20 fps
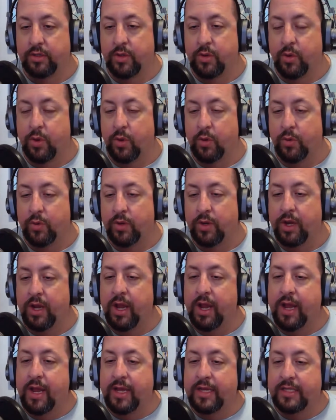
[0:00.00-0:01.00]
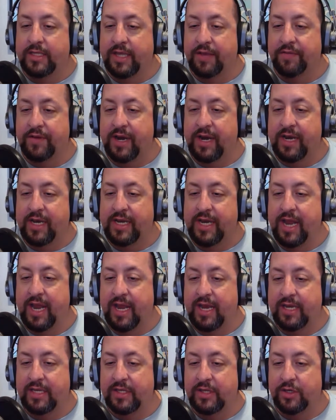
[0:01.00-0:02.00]
Oh, 7 out of
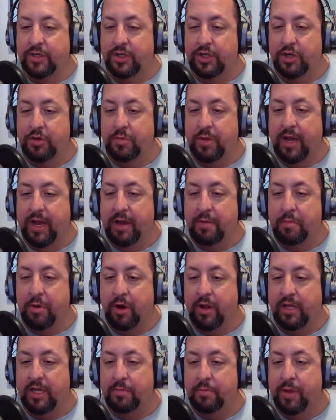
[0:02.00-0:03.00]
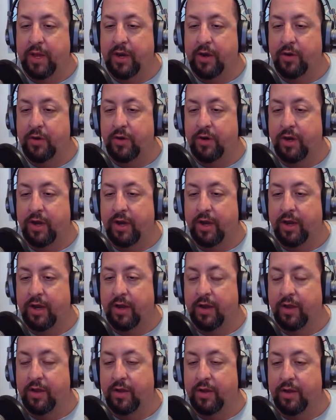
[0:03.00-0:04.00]
10 isn't too bad. Probably
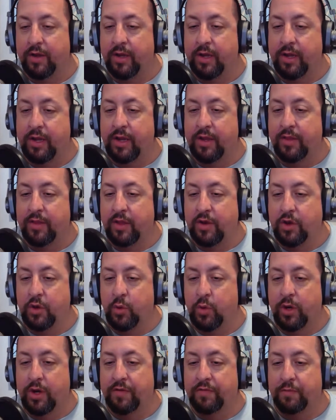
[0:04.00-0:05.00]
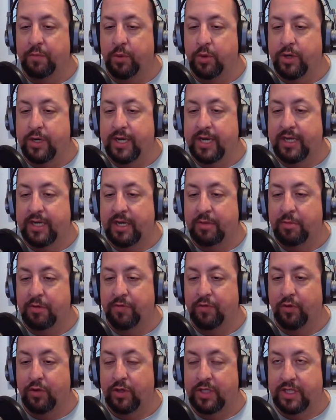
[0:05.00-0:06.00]
better than you would have predicted
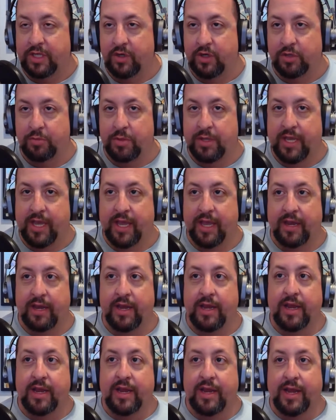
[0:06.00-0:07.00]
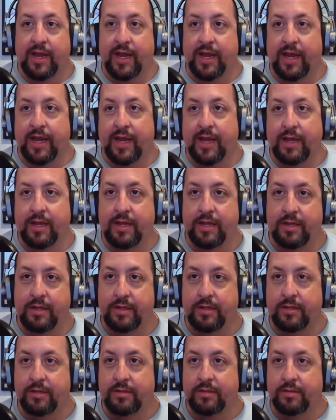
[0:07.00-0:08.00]
before the series began.
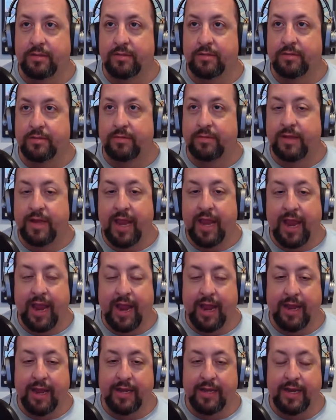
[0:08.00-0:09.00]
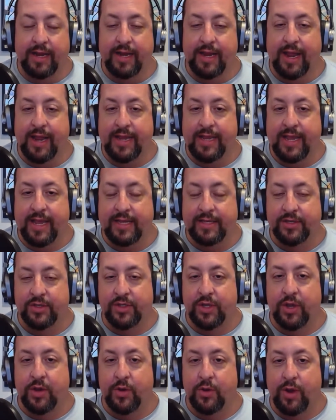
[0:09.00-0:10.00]
Uh, yeah, I guess
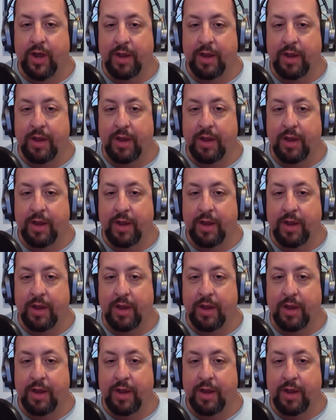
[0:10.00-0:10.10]
so.